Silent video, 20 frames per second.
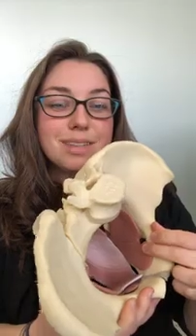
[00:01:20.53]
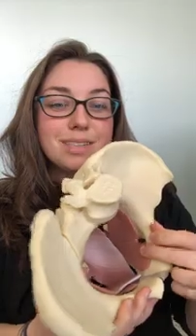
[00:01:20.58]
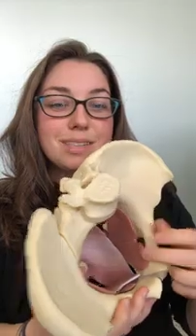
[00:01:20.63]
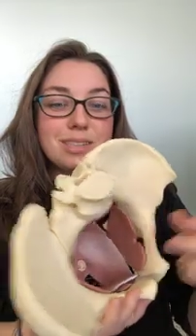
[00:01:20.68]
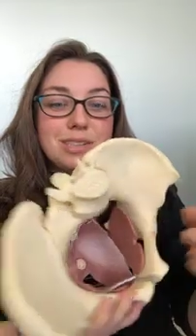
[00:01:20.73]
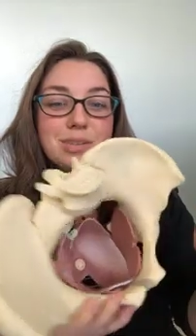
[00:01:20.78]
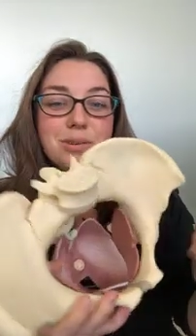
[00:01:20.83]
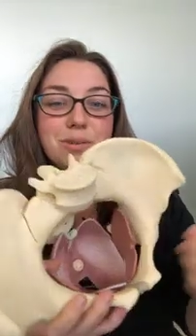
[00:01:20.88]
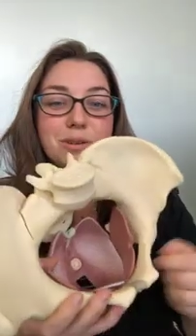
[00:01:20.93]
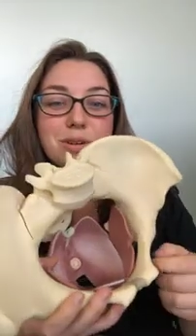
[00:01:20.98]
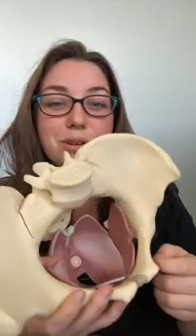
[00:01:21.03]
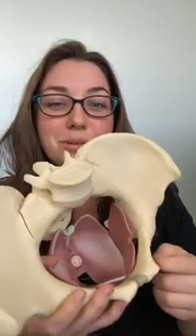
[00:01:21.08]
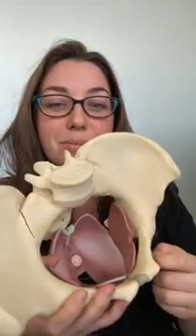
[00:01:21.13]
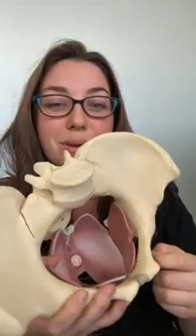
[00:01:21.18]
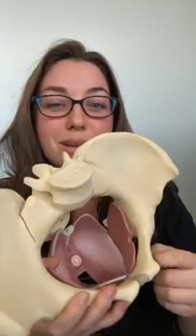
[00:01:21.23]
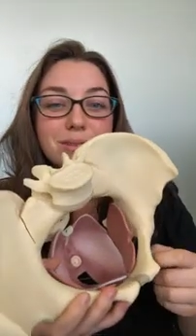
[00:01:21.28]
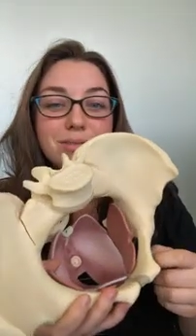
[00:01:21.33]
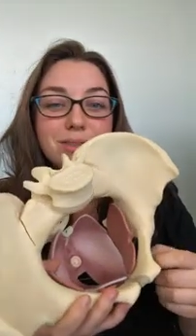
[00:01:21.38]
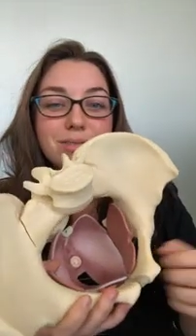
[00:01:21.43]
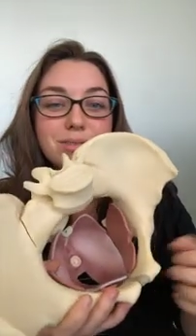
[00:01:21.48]
So your
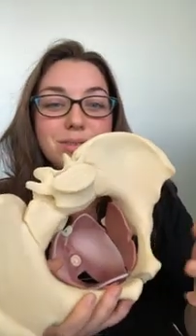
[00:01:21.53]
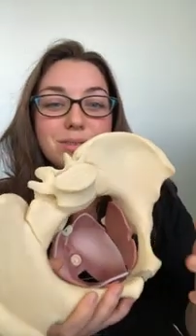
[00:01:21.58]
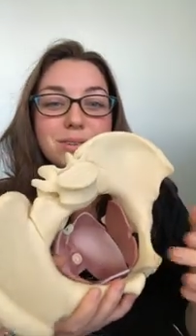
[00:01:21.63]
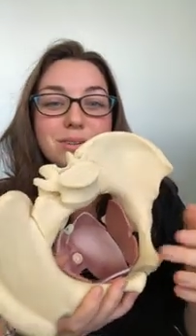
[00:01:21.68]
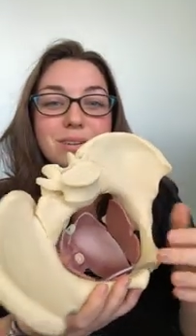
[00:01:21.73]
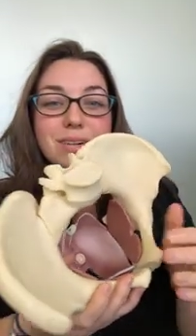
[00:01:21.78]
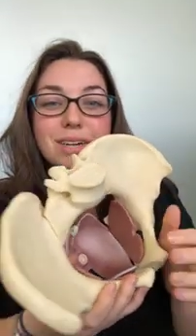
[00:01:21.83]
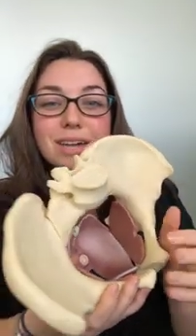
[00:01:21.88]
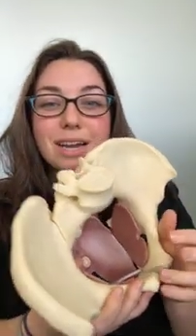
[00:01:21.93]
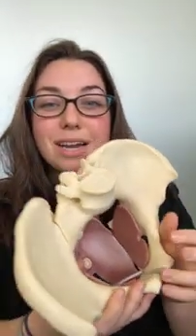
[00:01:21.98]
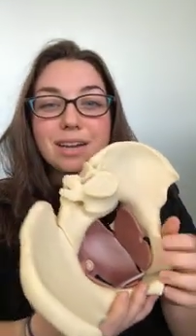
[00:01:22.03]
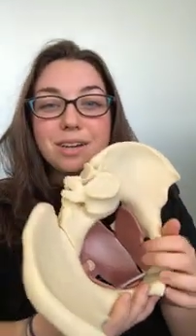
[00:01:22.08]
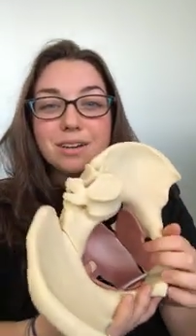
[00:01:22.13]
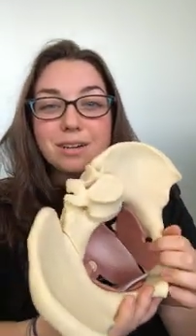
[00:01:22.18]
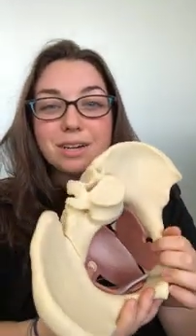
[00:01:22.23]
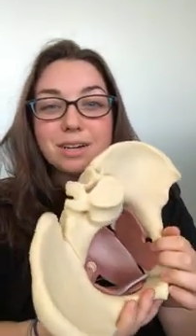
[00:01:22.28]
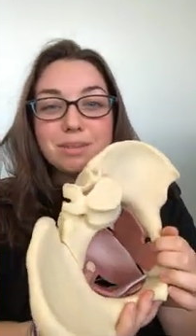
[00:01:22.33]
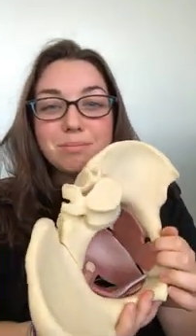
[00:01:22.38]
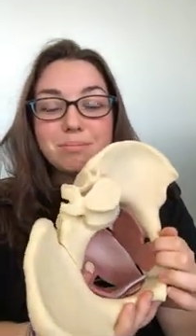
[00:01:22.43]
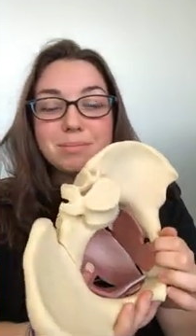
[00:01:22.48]
pelvic floor and your
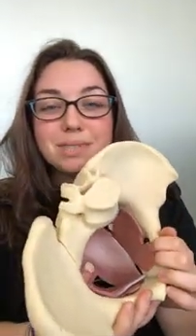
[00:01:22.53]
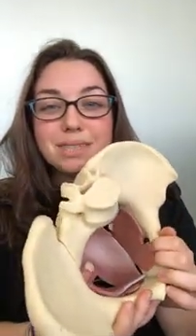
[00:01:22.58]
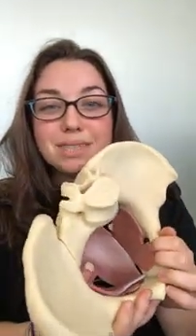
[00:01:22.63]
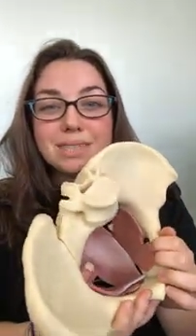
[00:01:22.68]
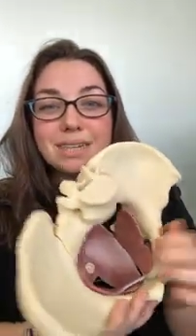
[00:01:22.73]
hips